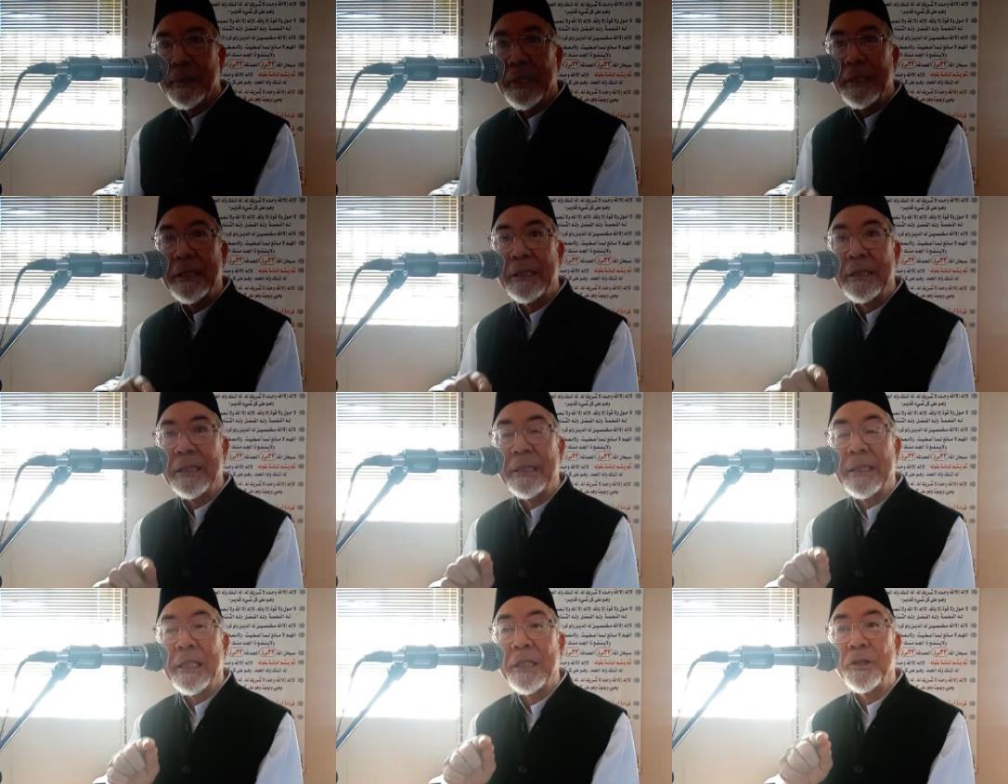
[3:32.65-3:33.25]

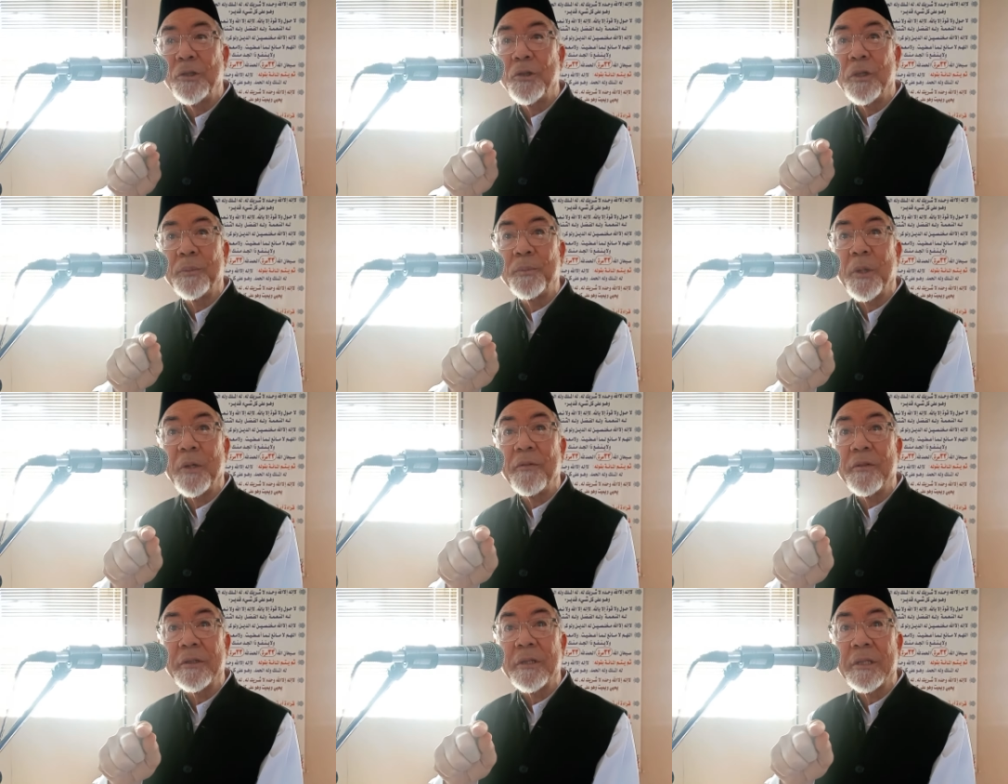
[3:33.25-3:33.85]
this is a diss to the
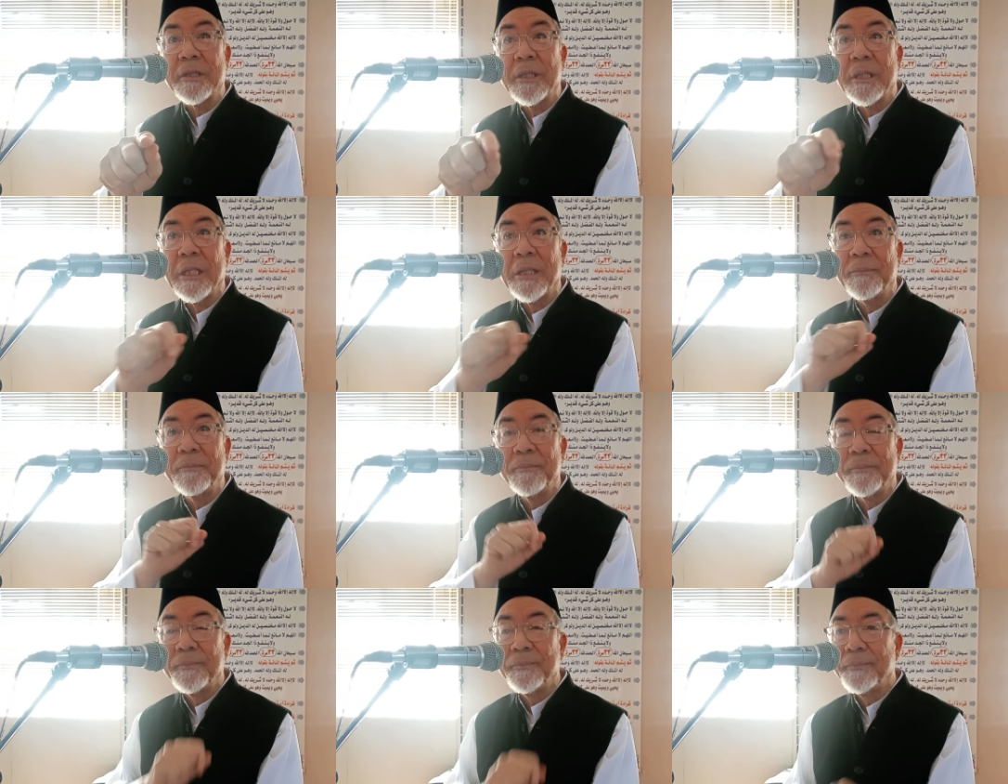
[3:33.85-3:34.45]
Prophet
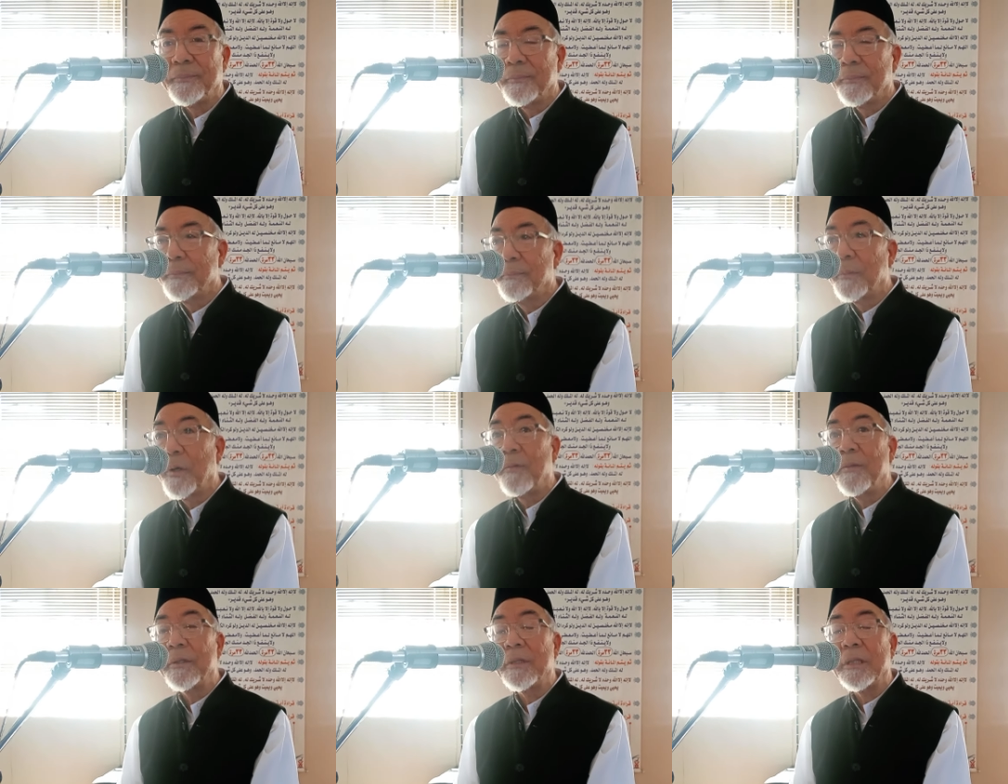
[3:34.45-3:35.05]

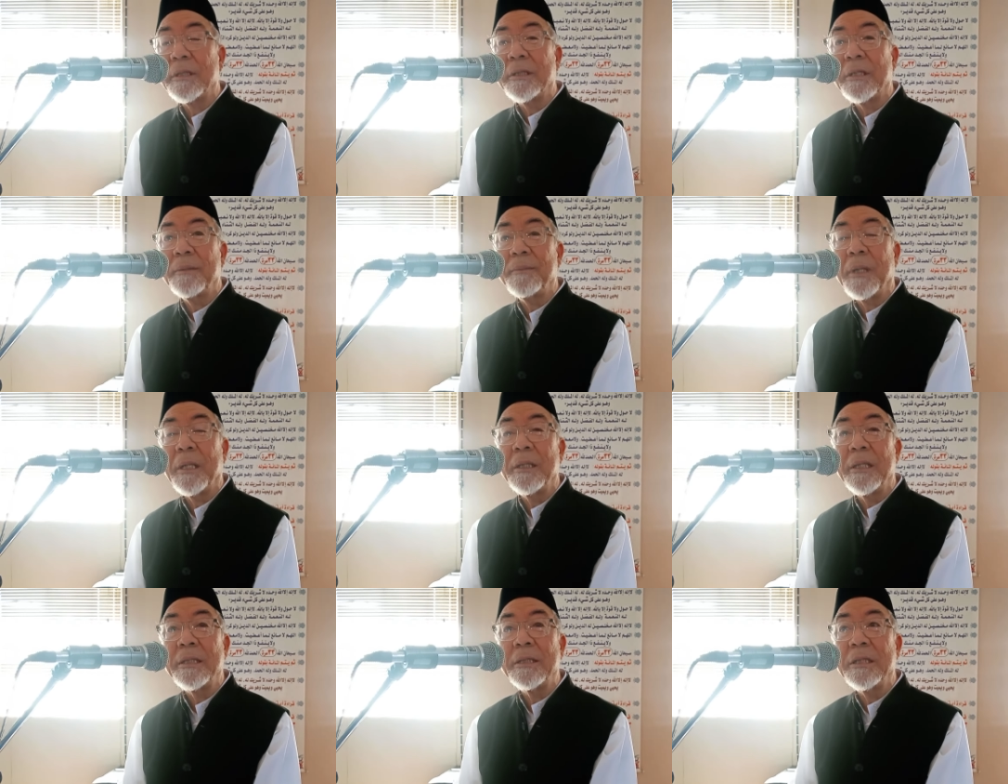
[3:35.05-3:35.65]
Prophet
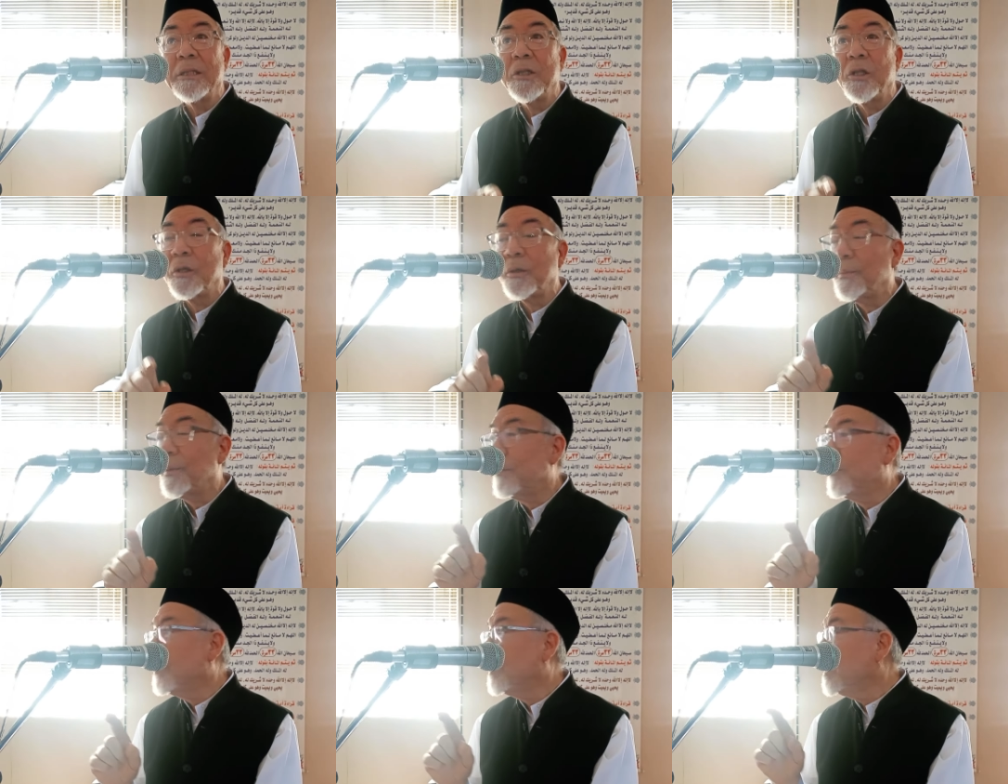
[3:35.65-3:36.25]
Allah says to the
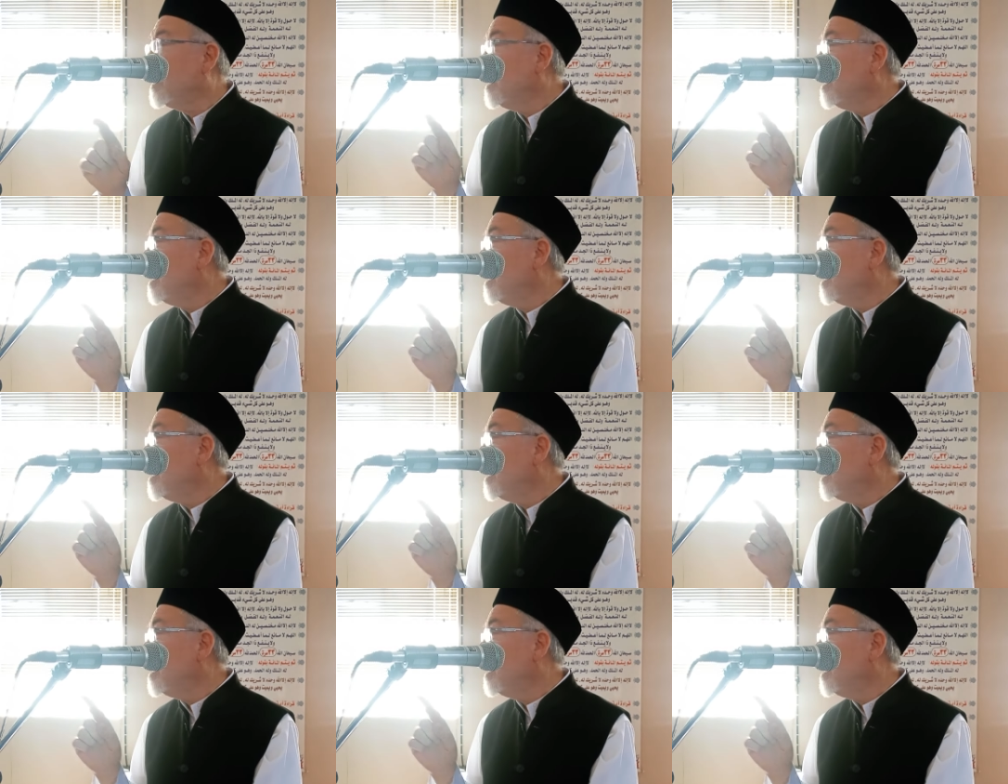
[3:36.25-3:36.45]
Prophet,